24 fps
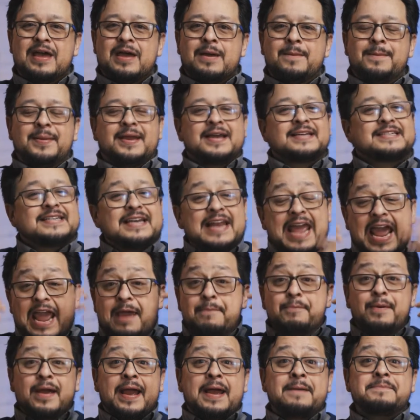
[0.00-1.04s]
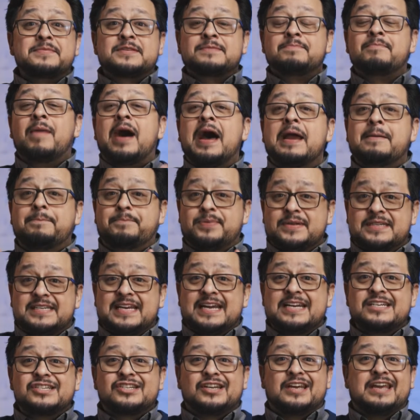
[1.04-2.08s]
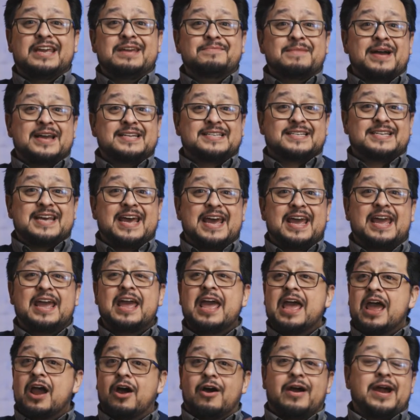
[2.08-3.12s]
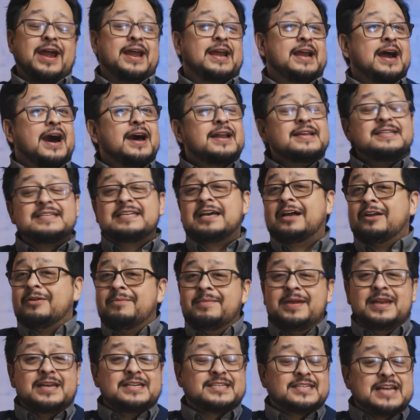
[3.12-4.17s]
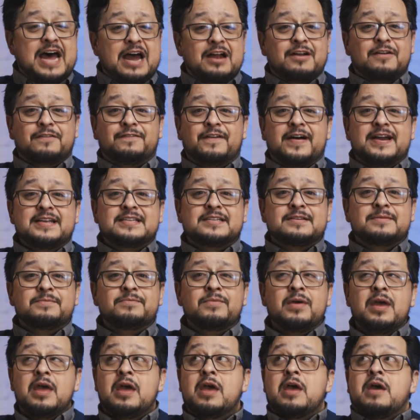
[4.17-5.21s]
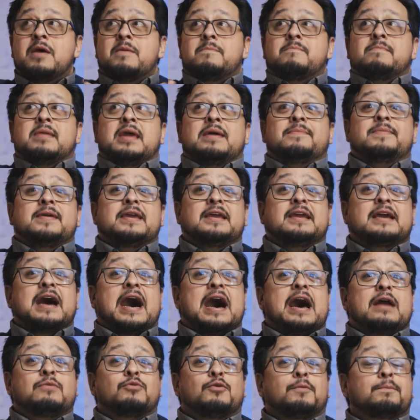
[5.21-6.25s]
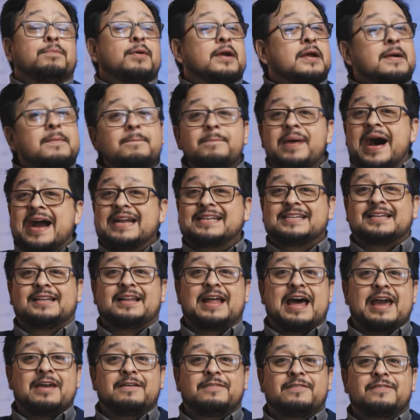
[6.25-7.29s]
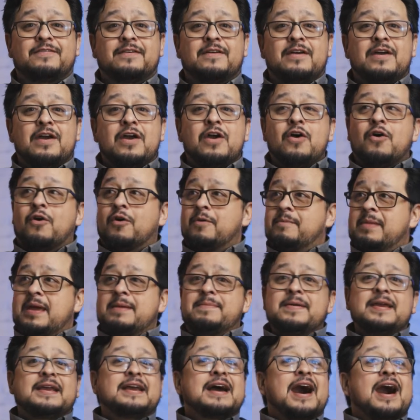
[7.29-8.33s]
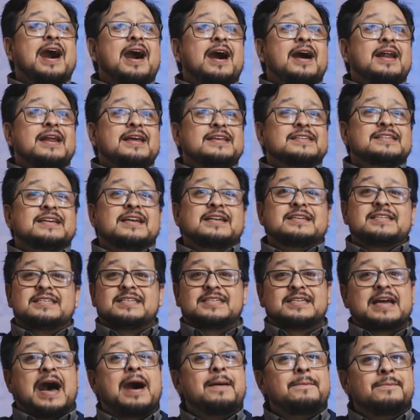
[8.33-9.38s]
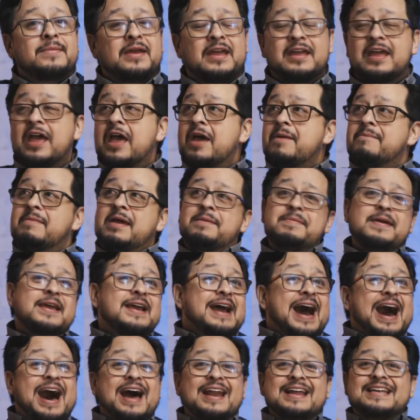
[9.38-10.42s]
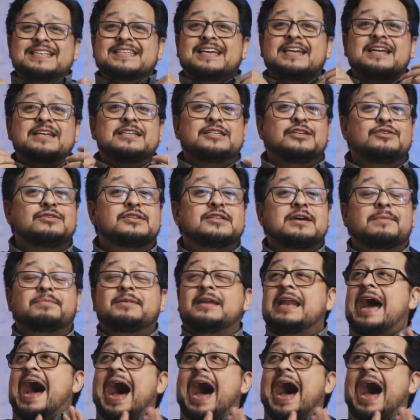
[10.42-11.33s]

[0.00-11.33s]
Because in Abraham's mind, potentially he might say, All right, God is telling me to sacrifice him. Maybe God will bring him back to life. Or maybe God is gonna stop me. Maybe God is gonna do something.